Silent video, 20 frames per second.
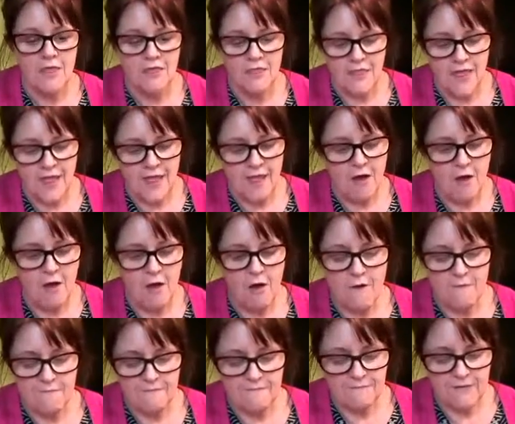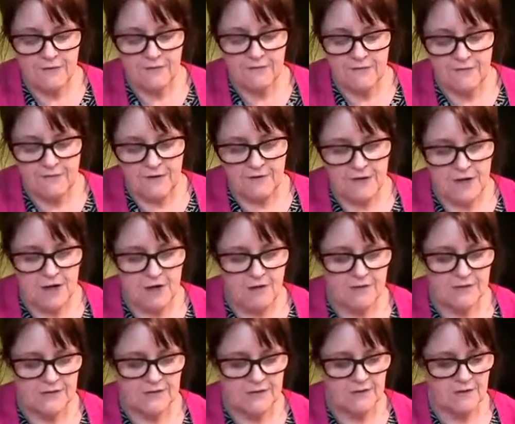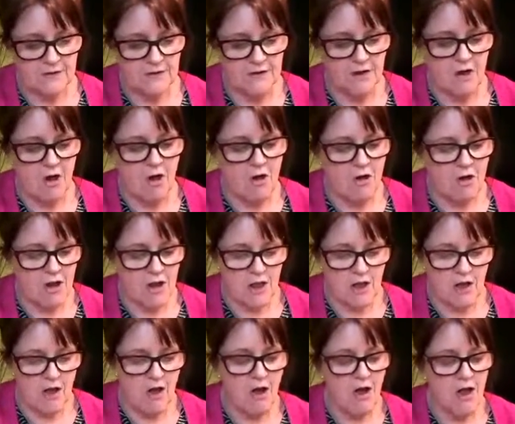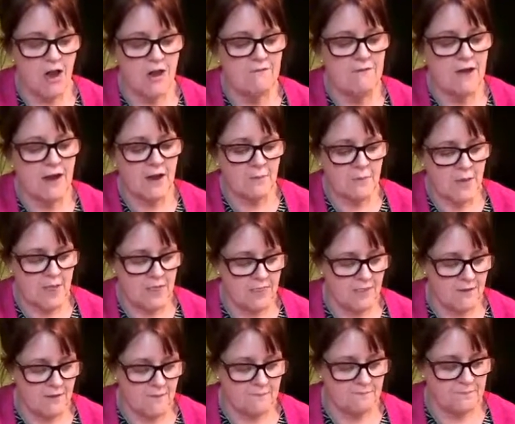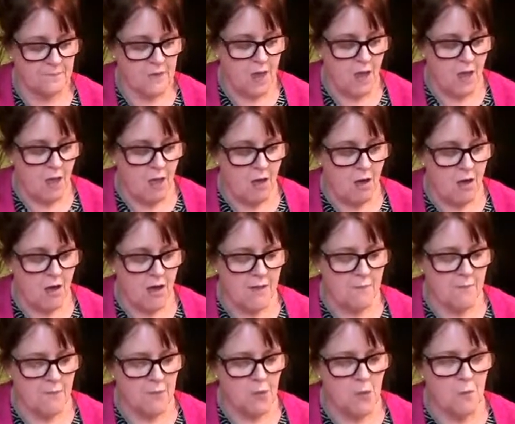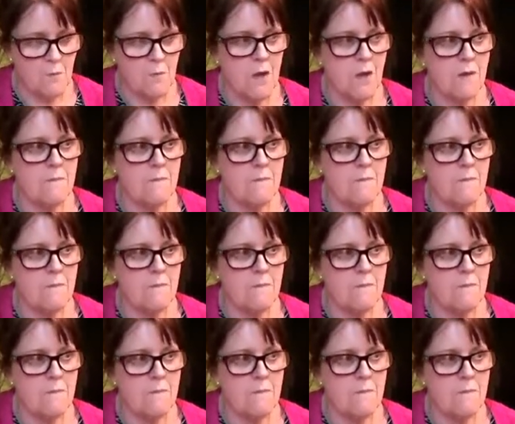they are very, very nice. I can highly recommend them. I bought my